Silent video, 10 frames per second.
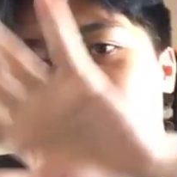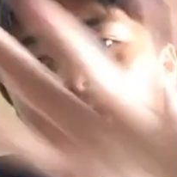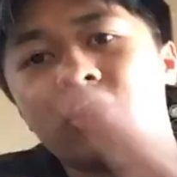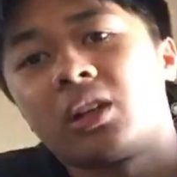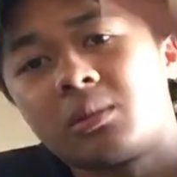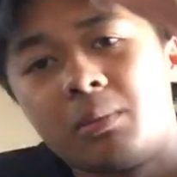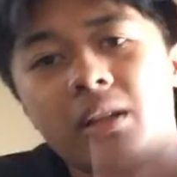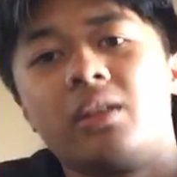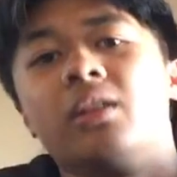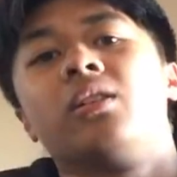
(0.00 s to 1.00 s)
just
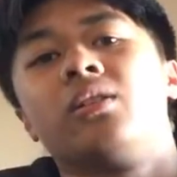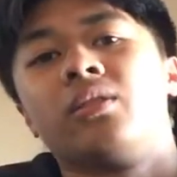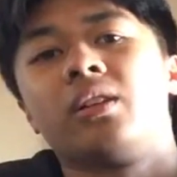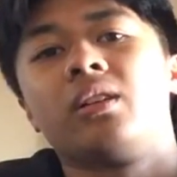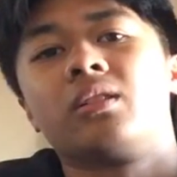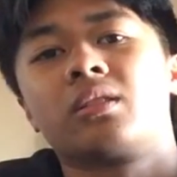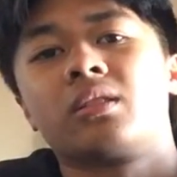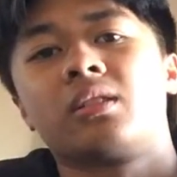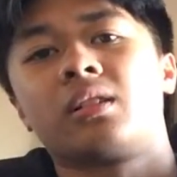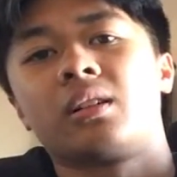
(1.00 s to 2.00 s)
being yo-yo videos
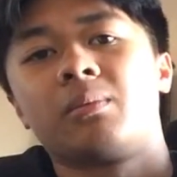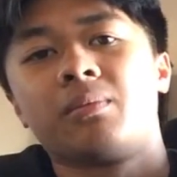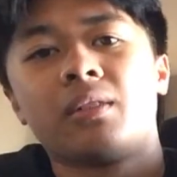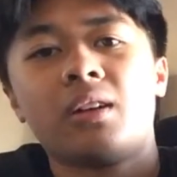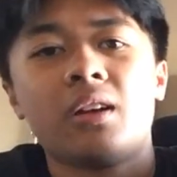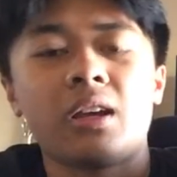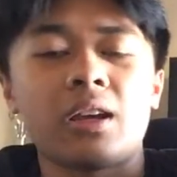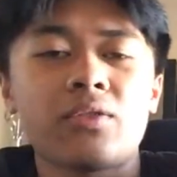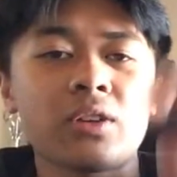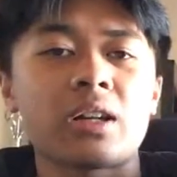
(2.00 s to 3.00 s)
all the time.
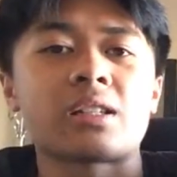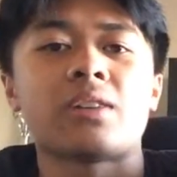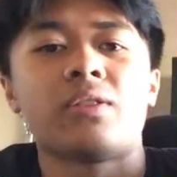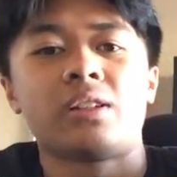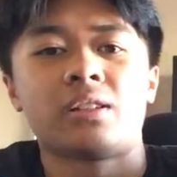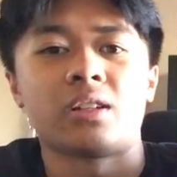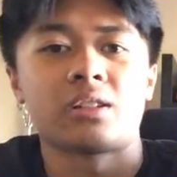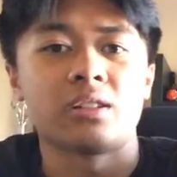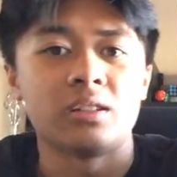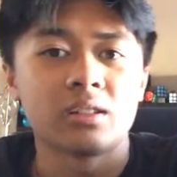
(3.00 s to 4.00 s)
If you guys have any
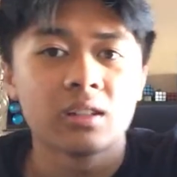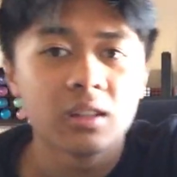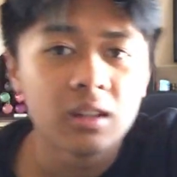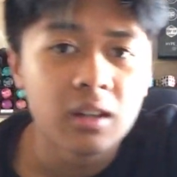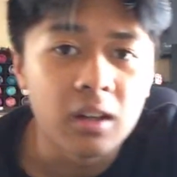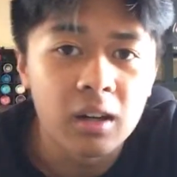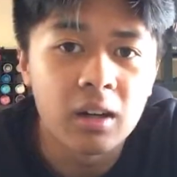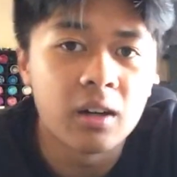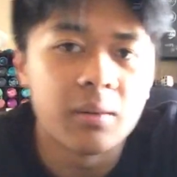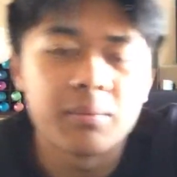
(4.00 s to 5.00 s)
suggestions,
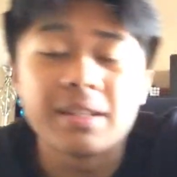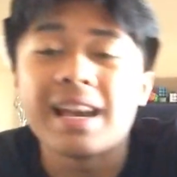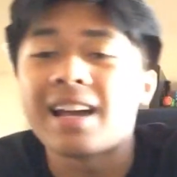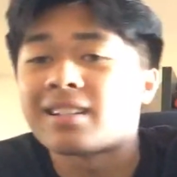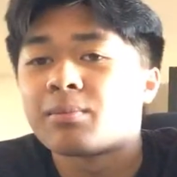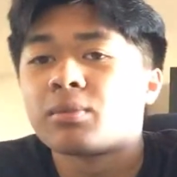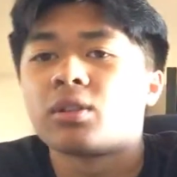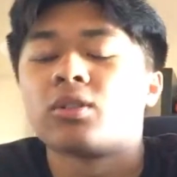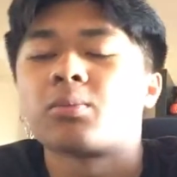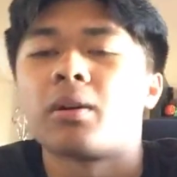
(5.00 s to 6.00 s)
yes, I'm
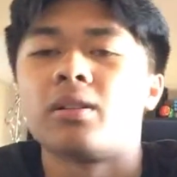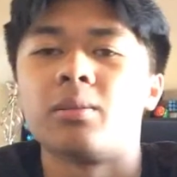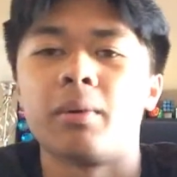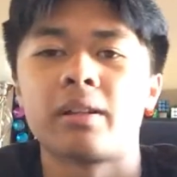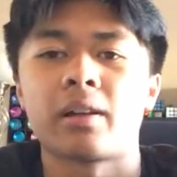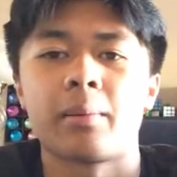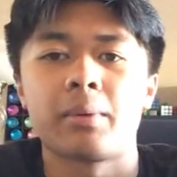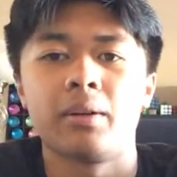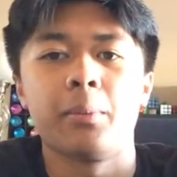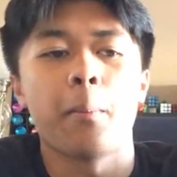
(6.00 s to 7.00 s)
still sponsored by Top
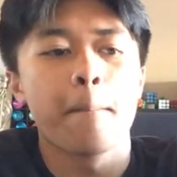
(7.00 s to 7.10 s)
Yo.